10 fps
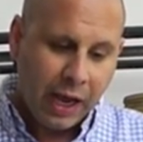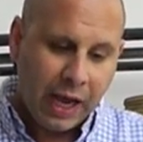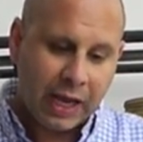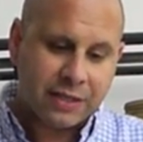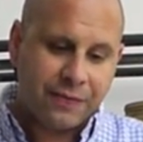
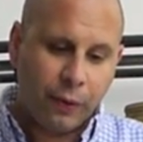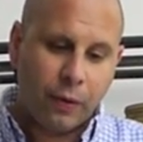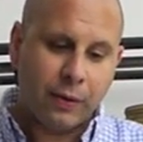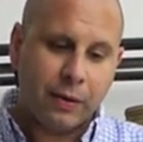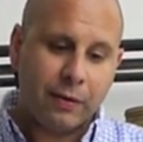As
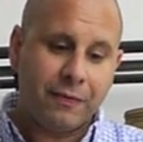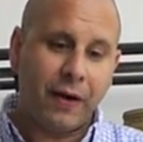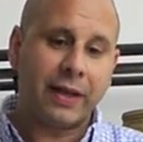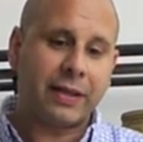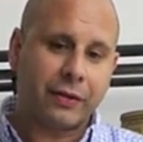for
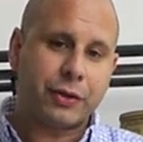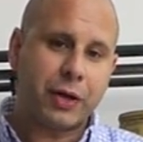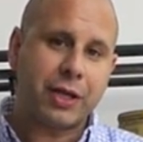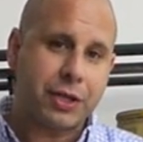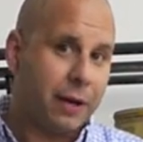finding the
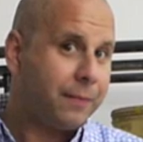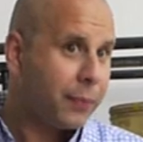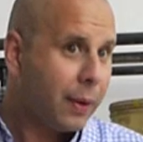treasure,